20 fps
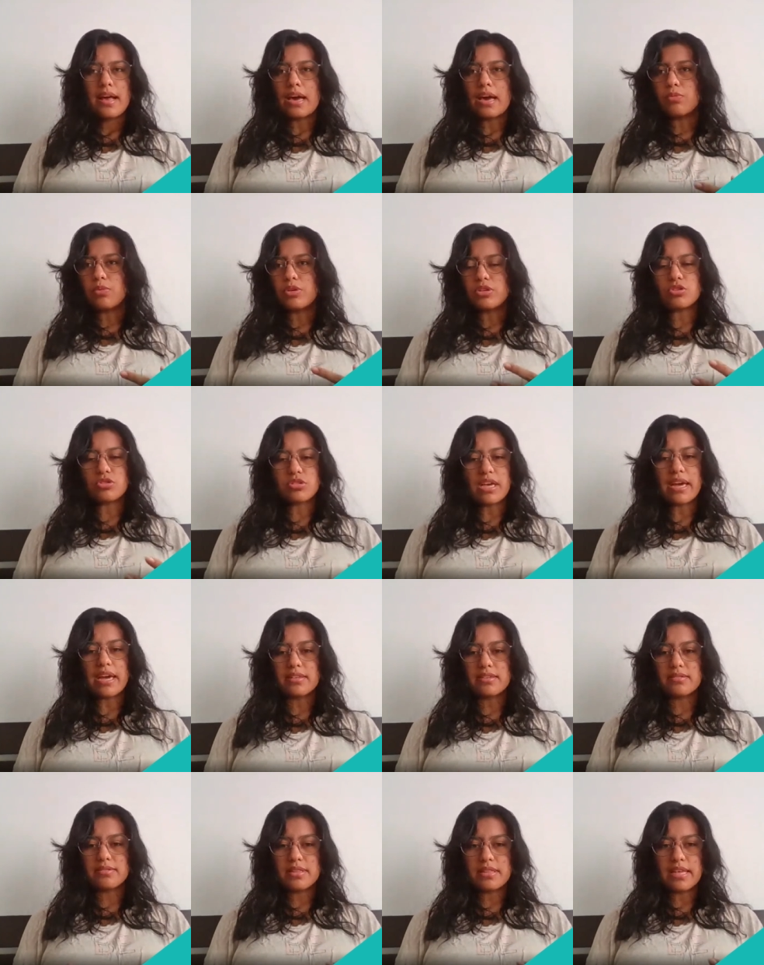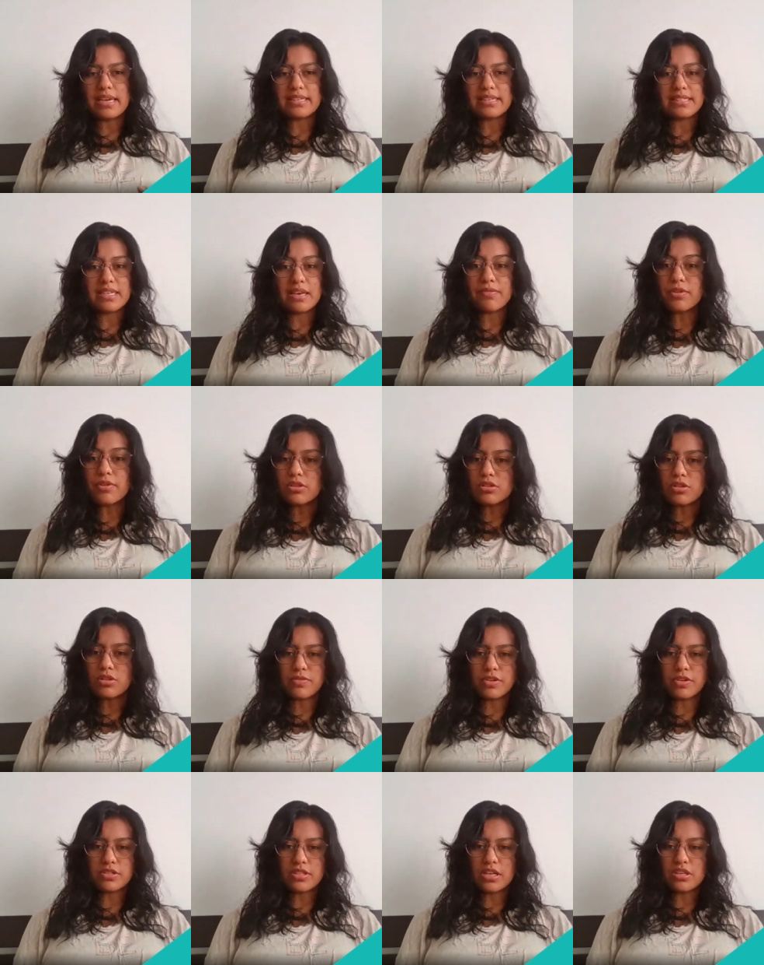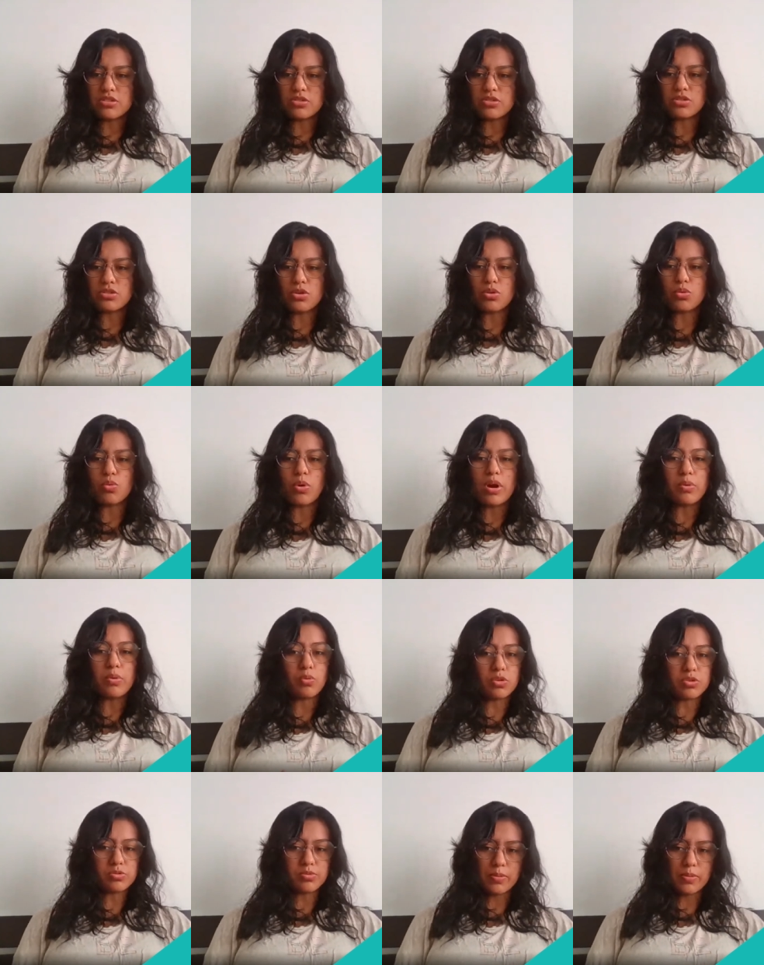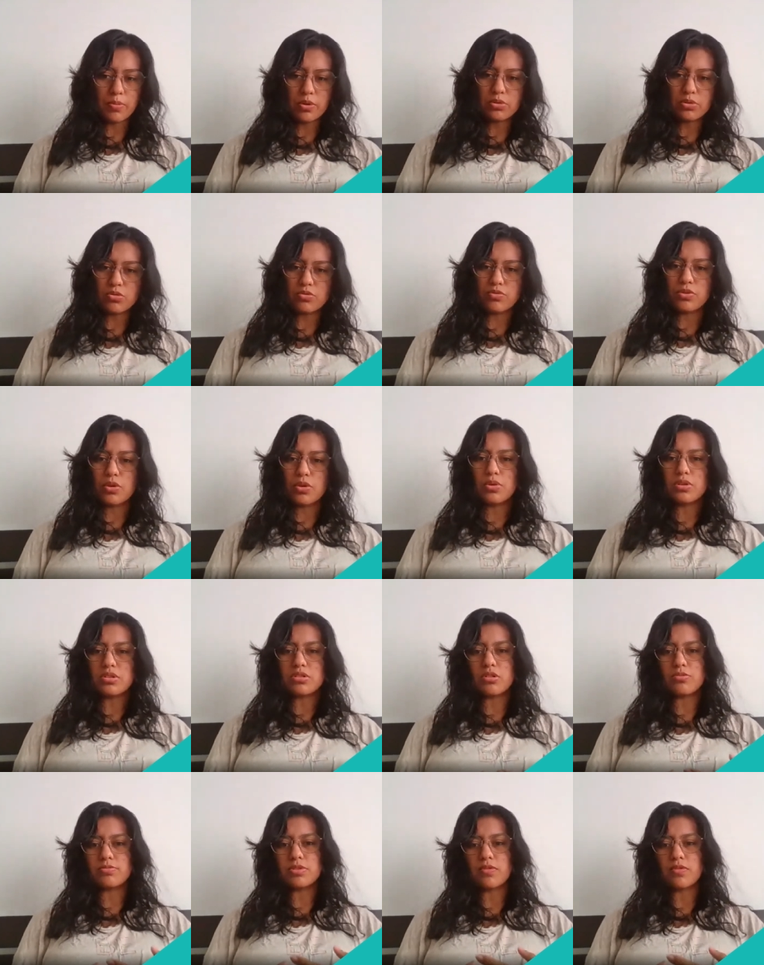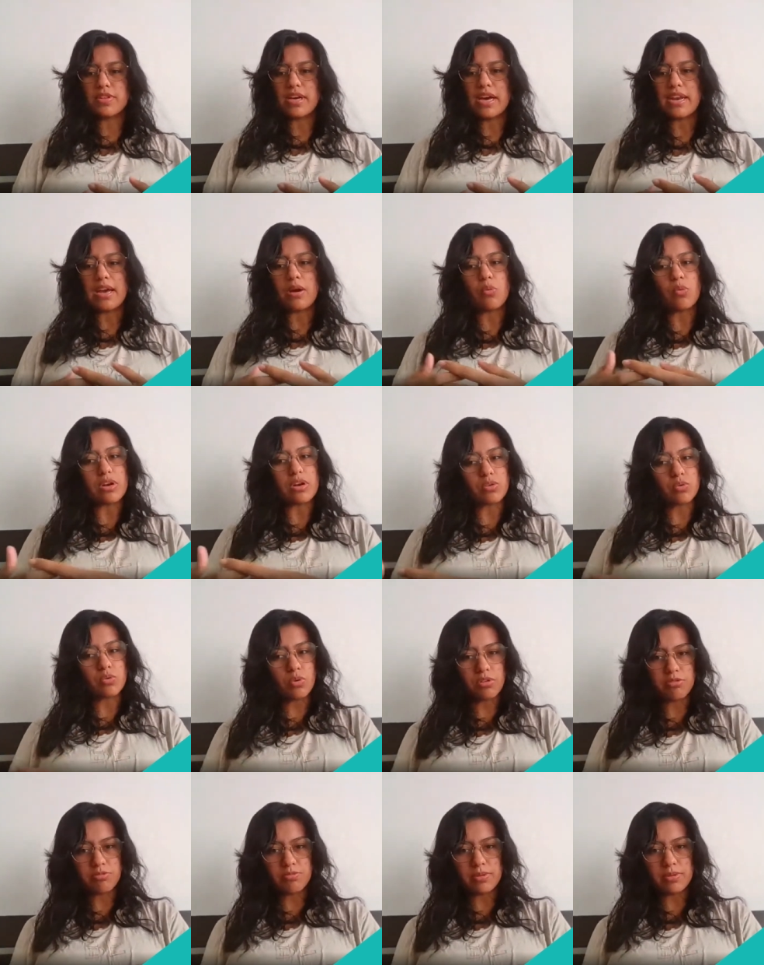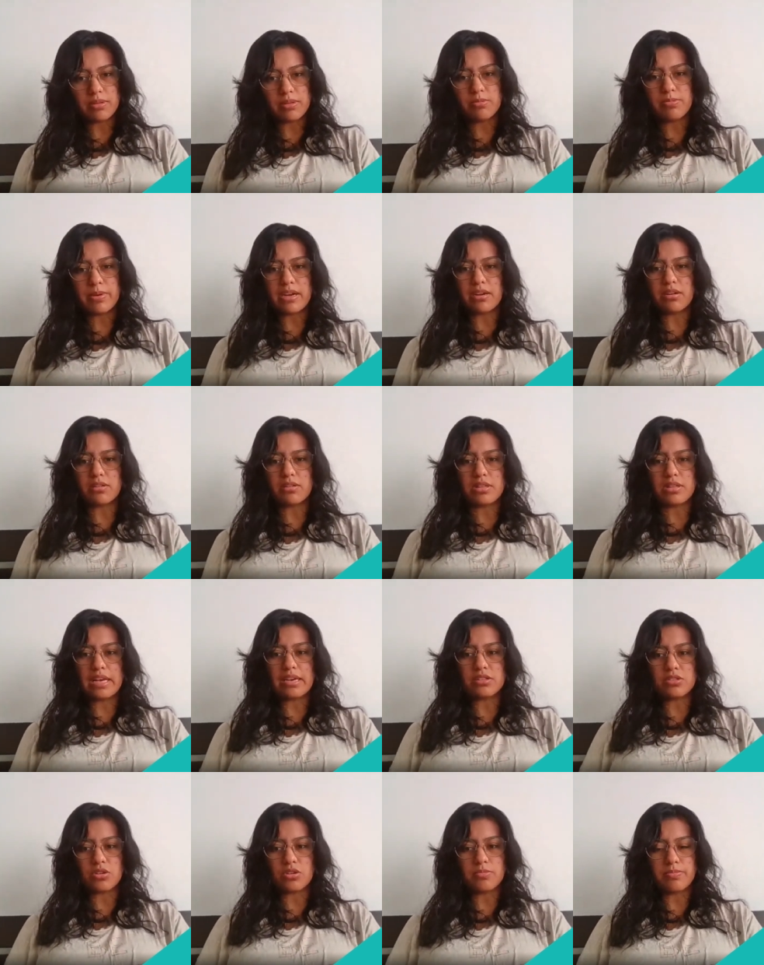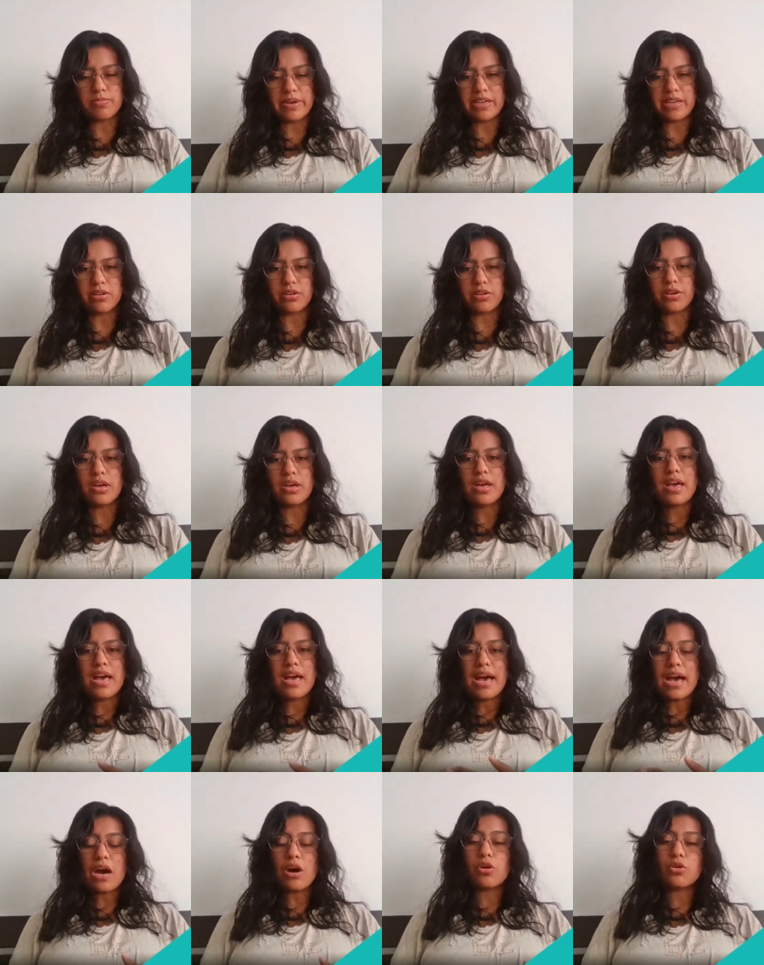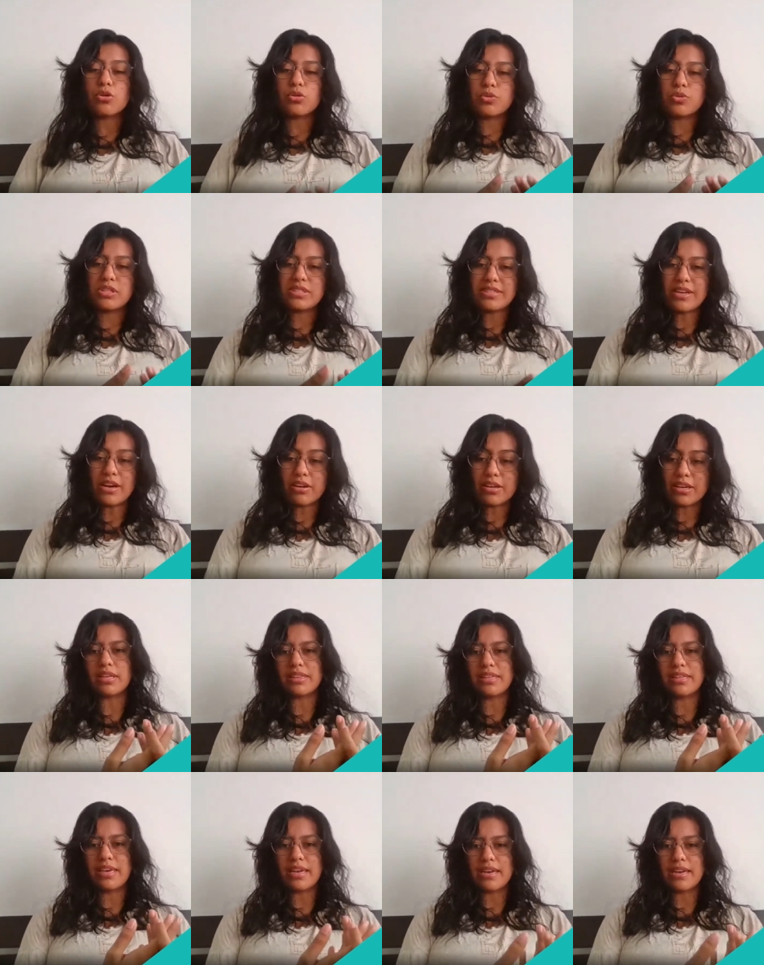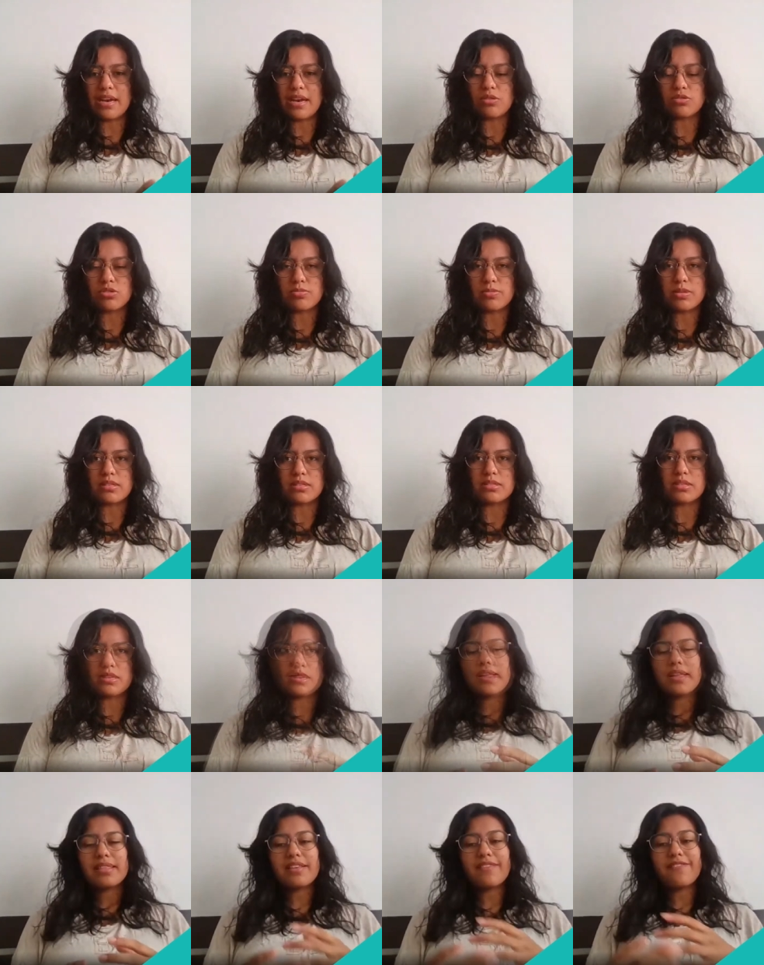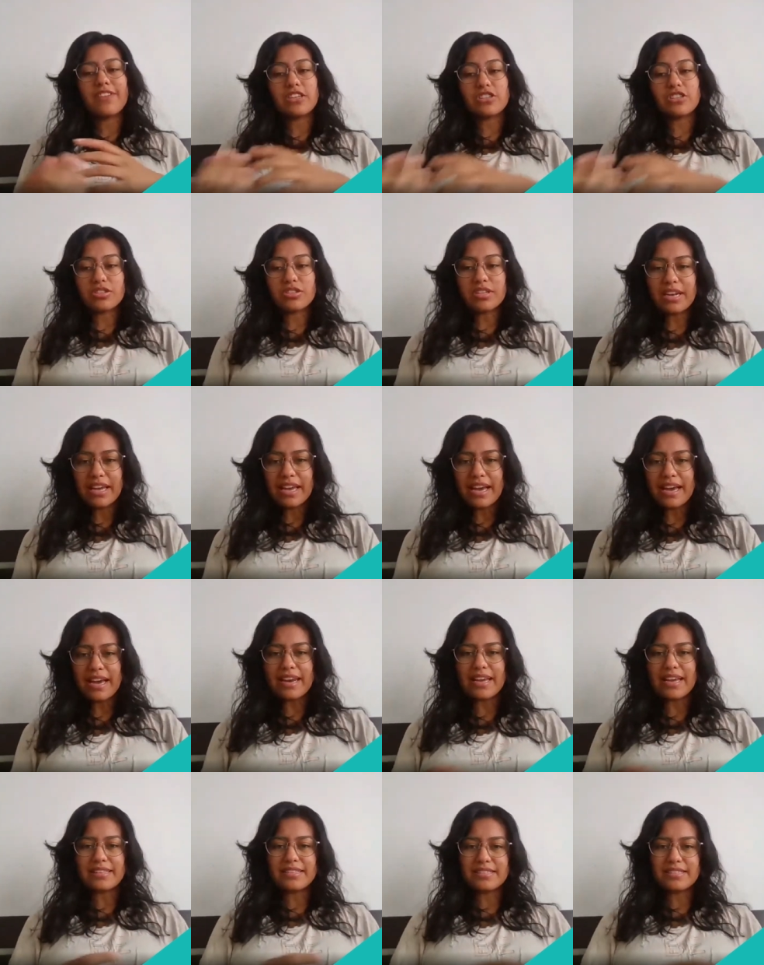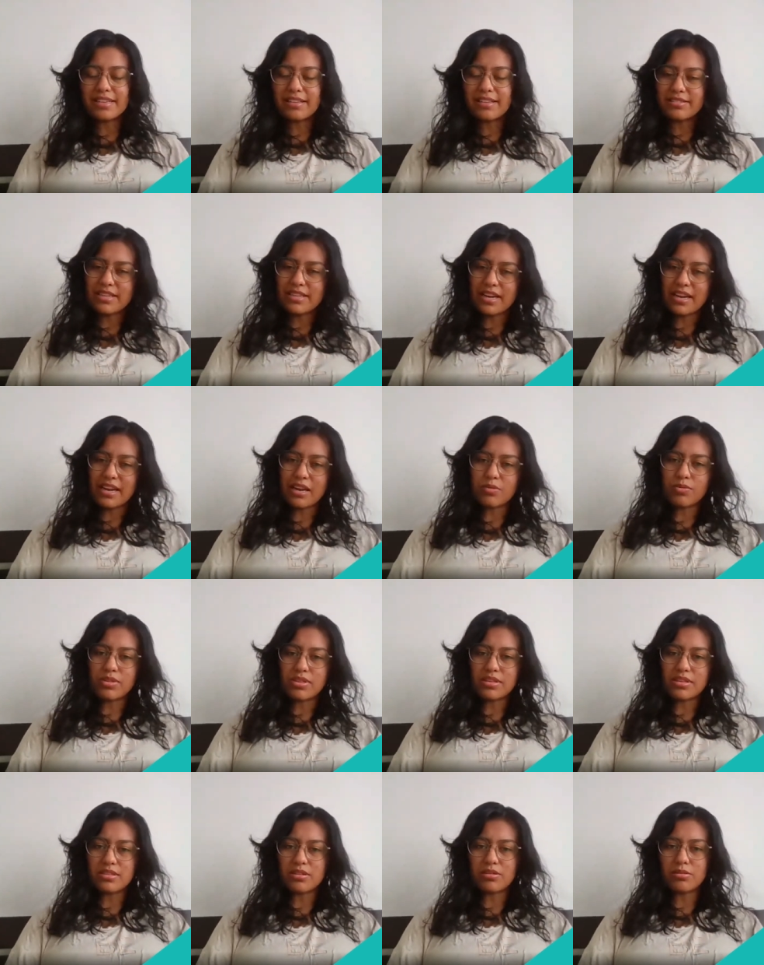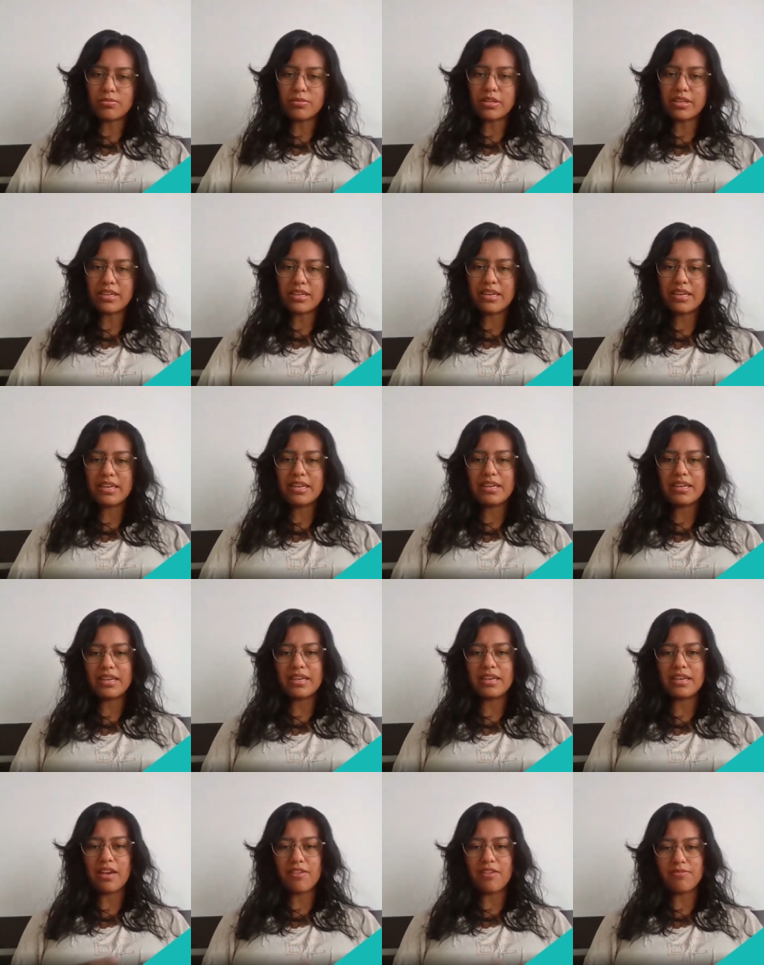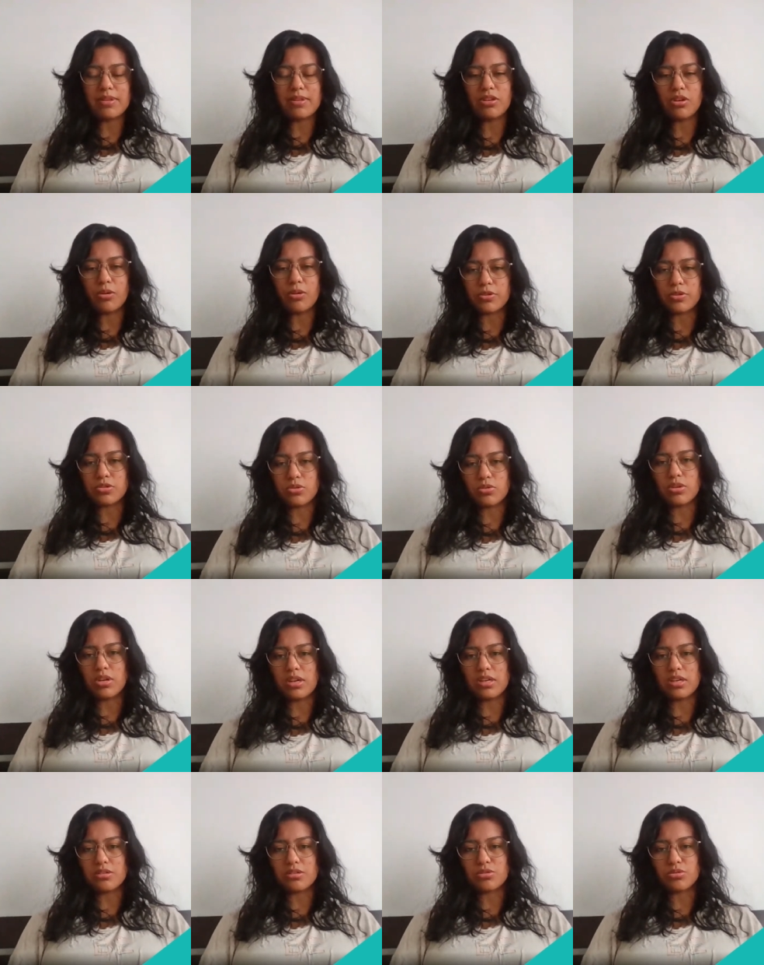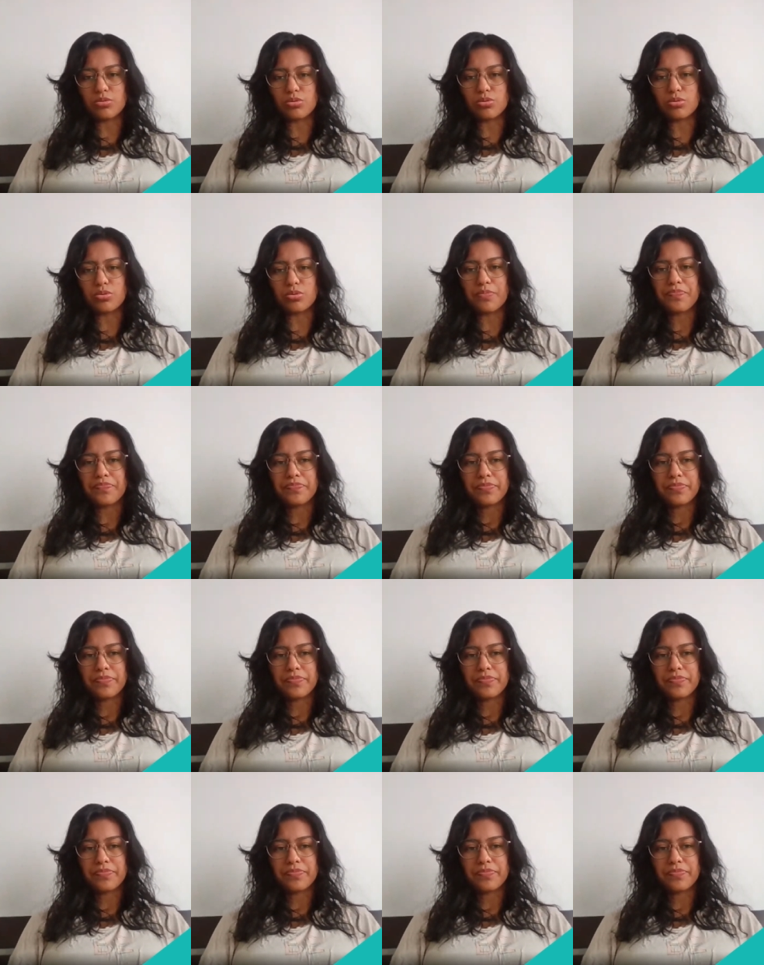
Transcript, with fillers: And we just had like several conversations on what was my point of view in terms of that, what could have been better, like done better, how could we target the announcements, the vision that I had and the skills that I had with digital marketing. He gave me the opportunity to